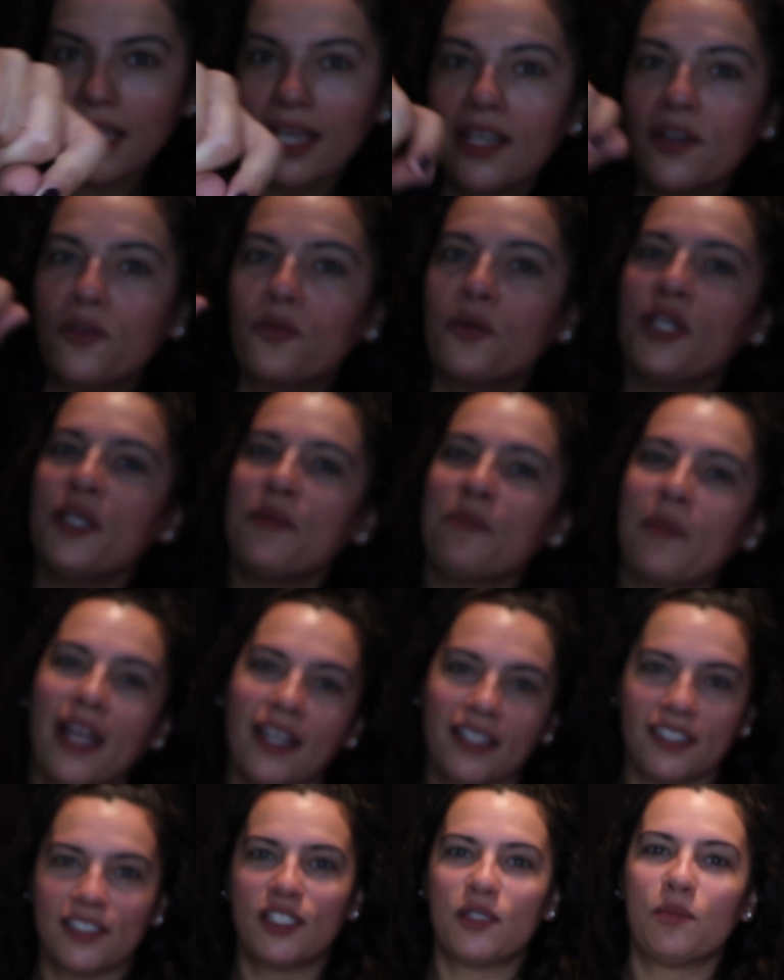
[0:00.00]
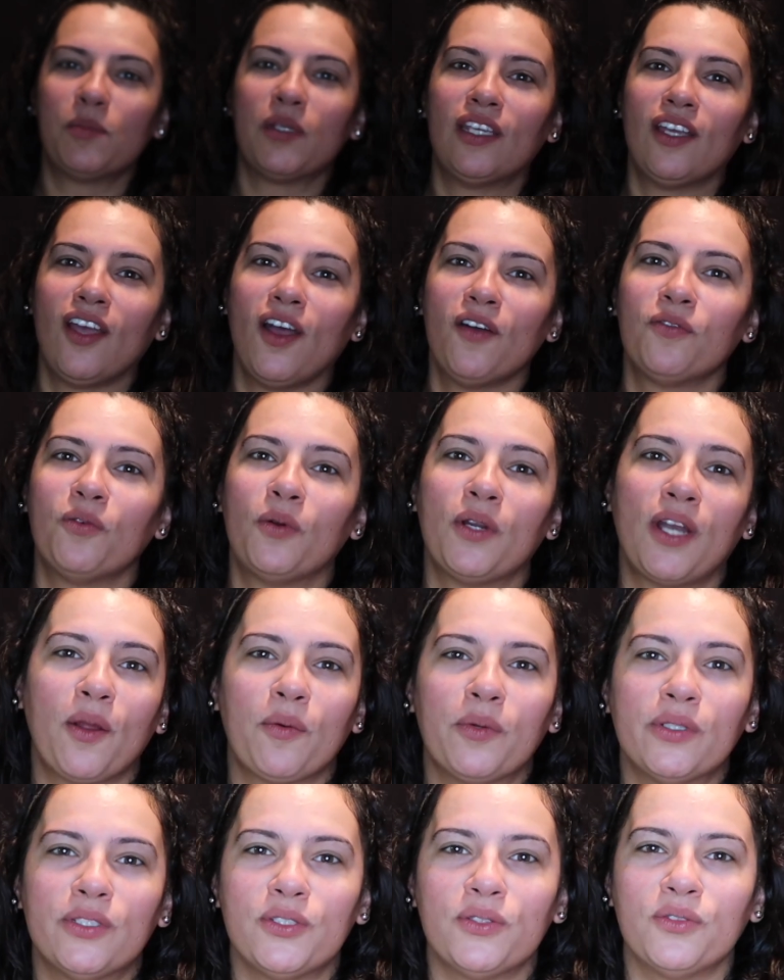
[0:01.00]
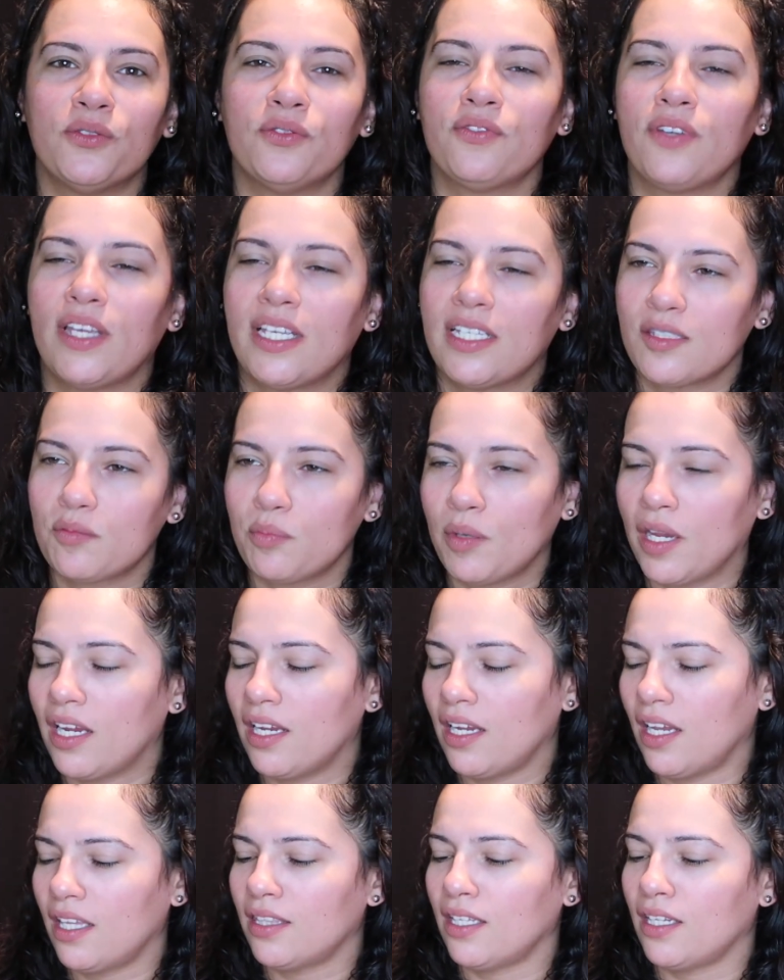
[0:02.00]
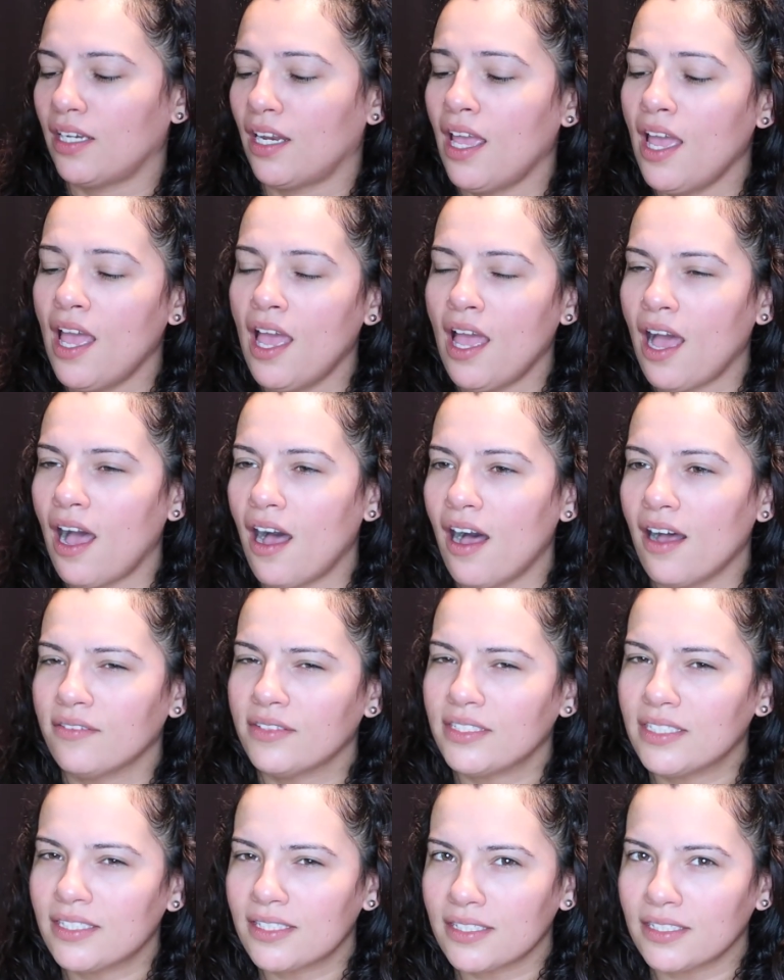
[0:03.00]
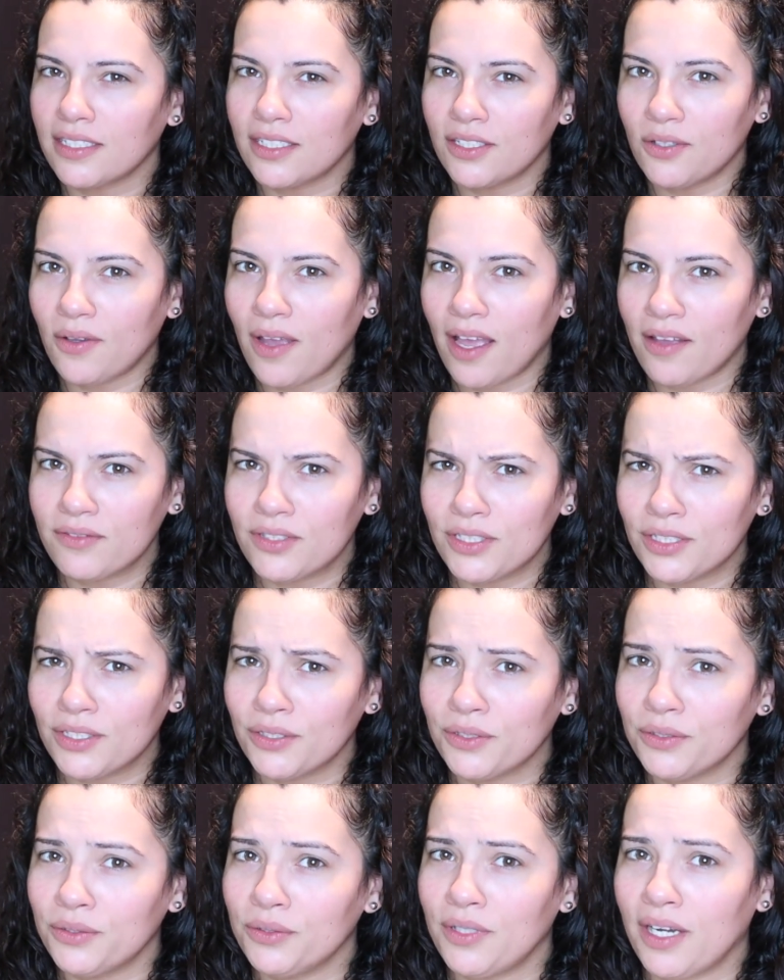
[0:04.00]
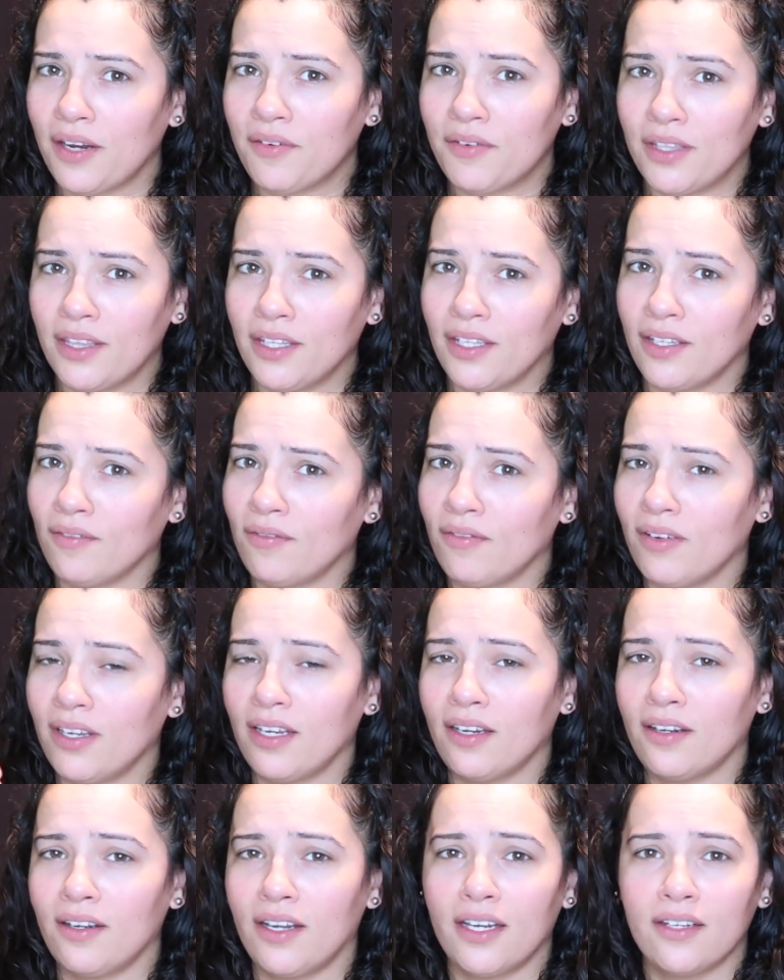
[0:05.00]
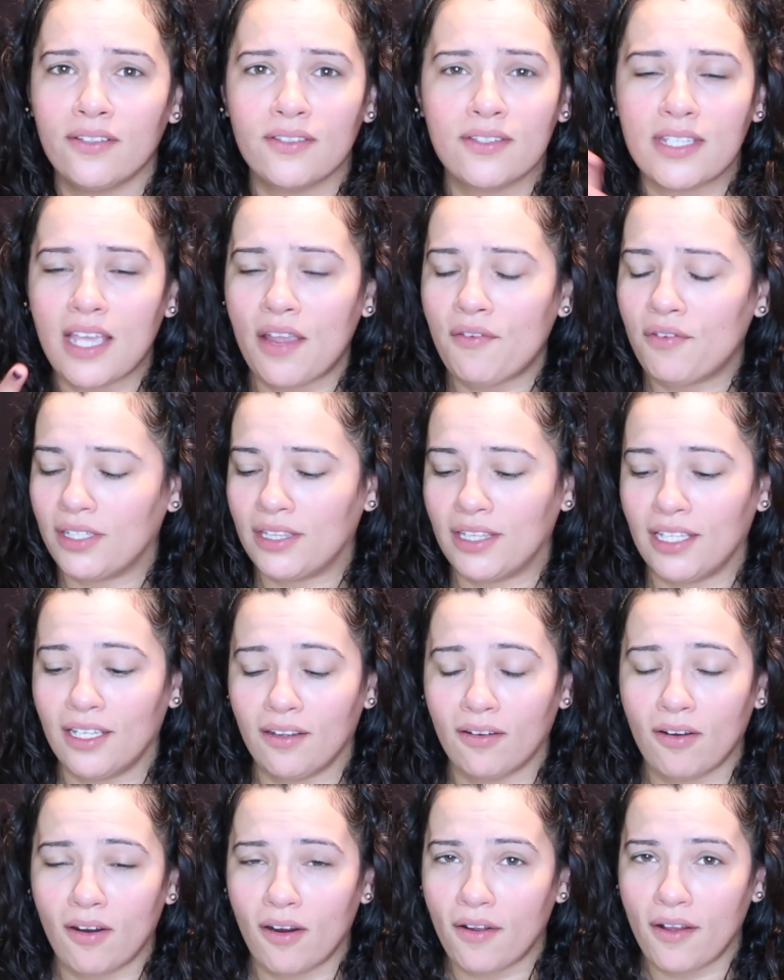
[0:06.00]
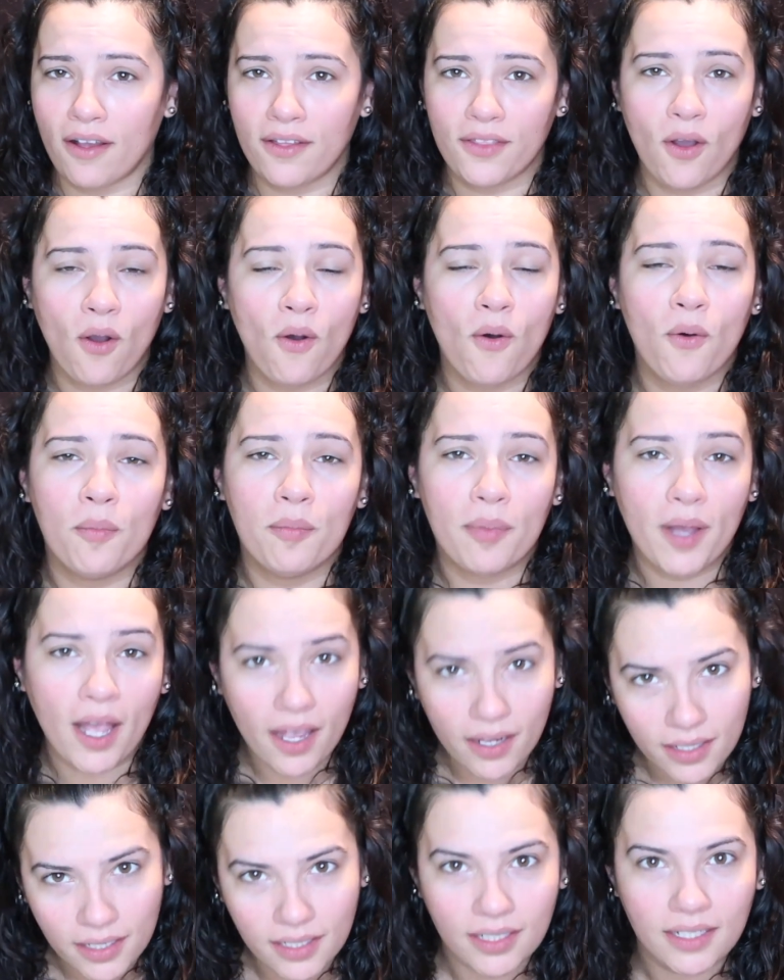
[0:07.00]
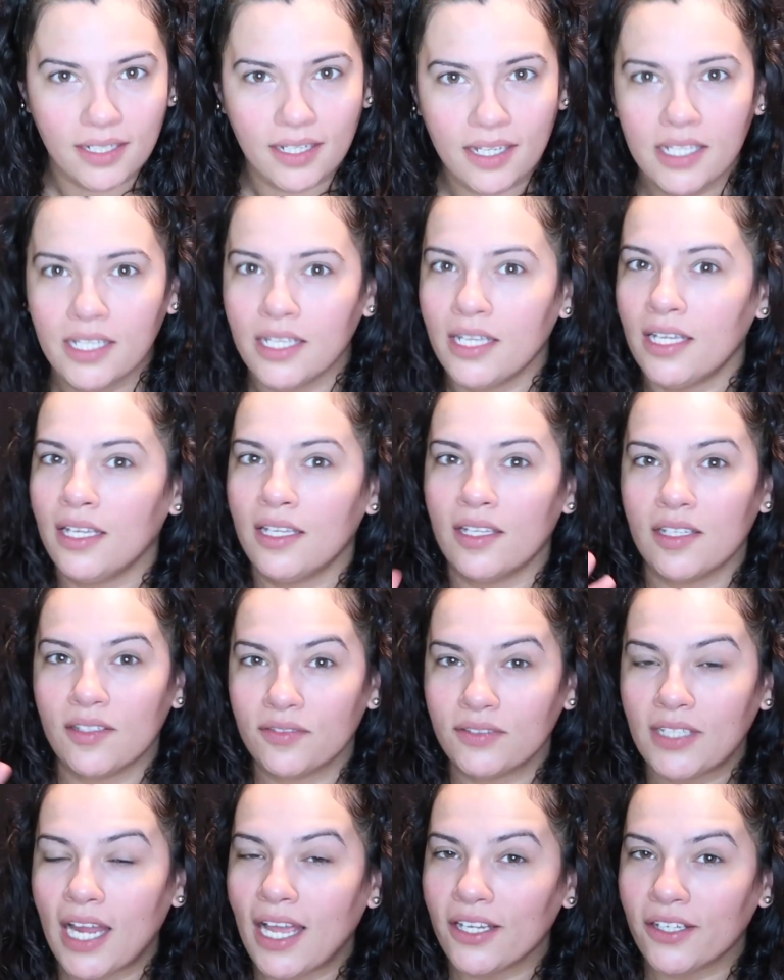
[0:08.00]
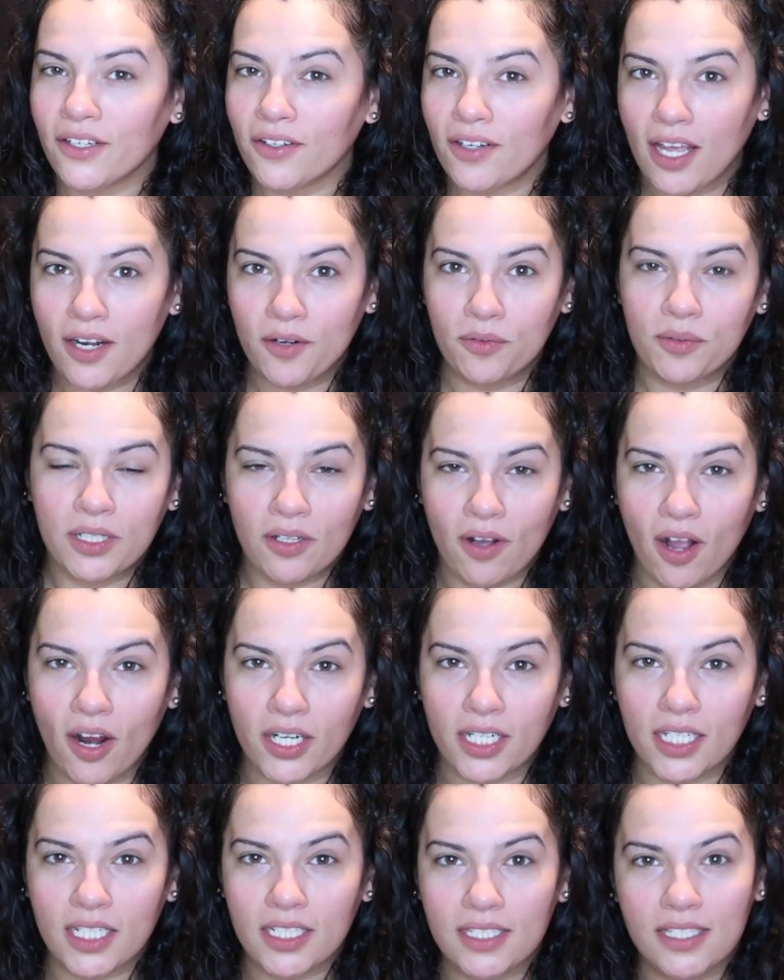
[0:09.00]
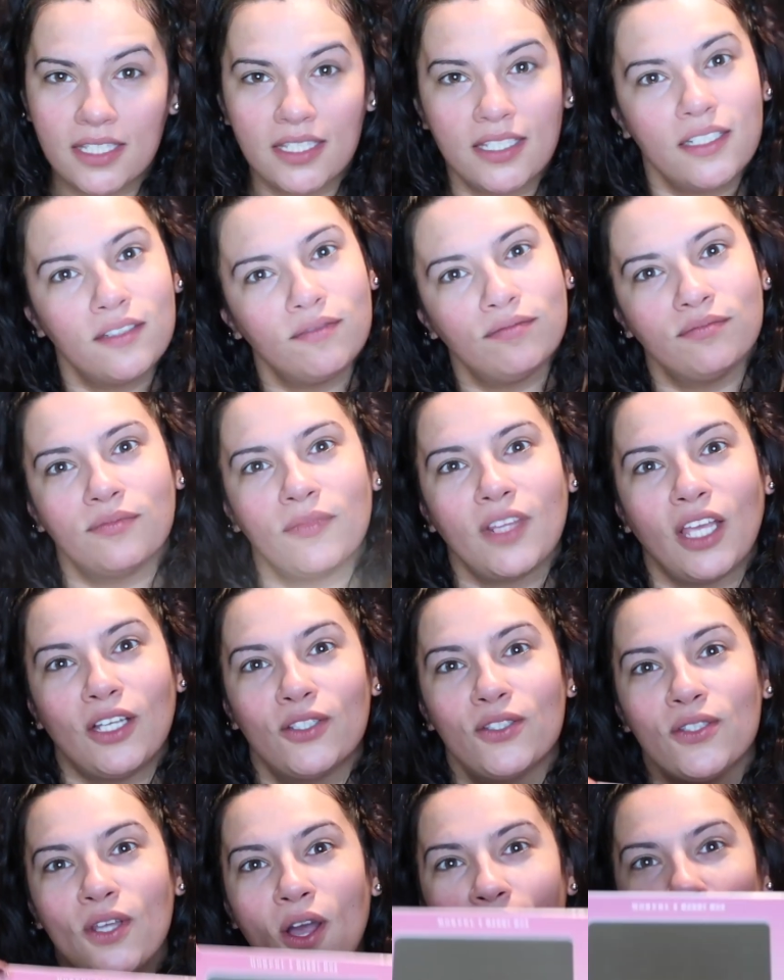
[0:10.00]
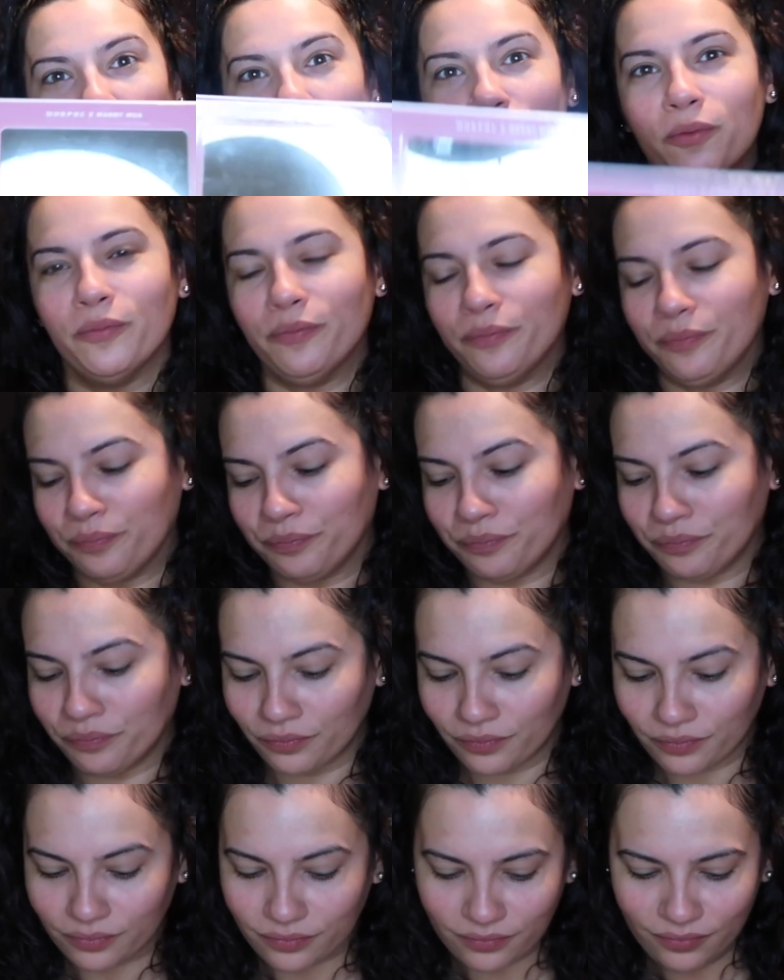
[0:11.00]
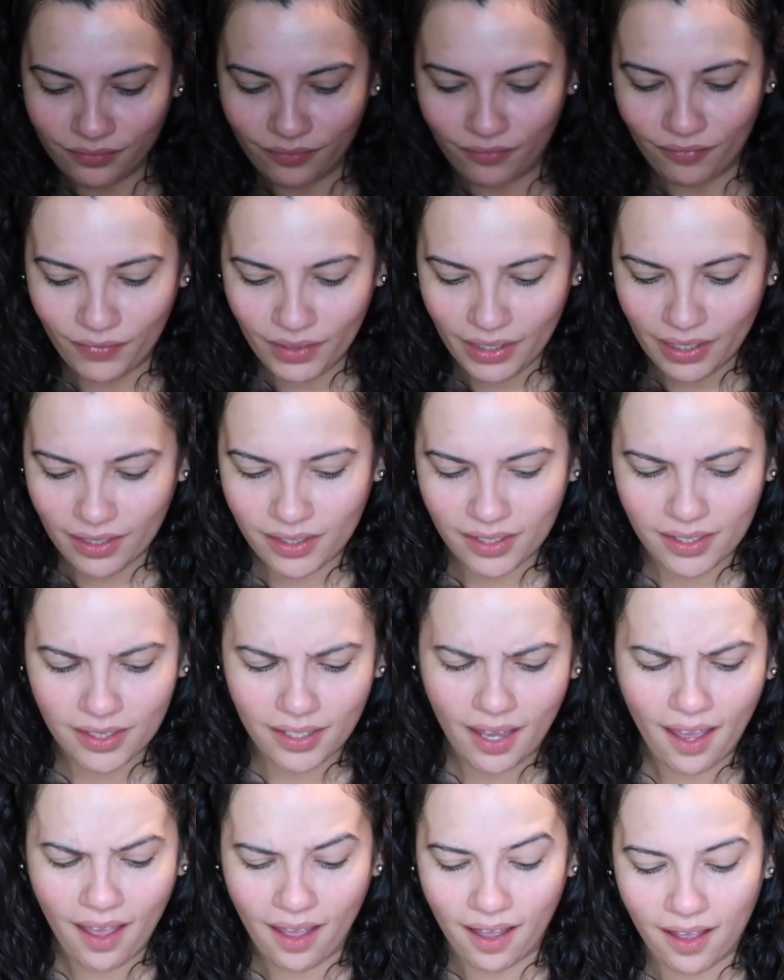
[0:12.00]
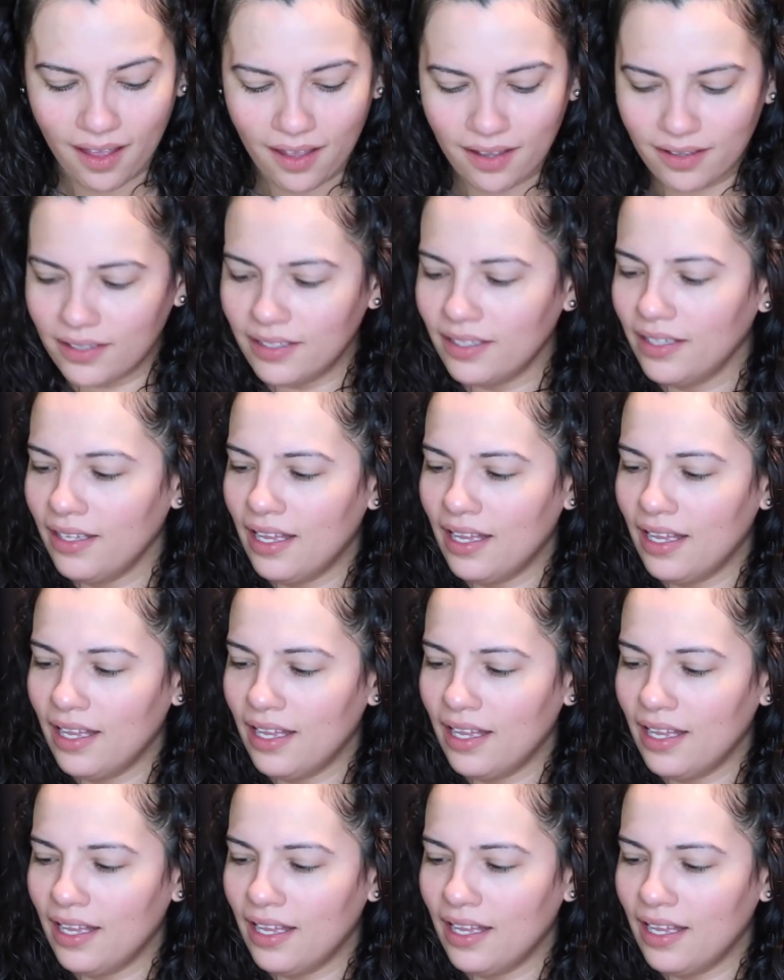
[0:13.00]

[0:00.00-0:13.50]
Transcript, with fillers: It reminds me of when I would do face paint and then obviously you have to include everything fingernails everything girl the whole body if not you're not a real artist so yeah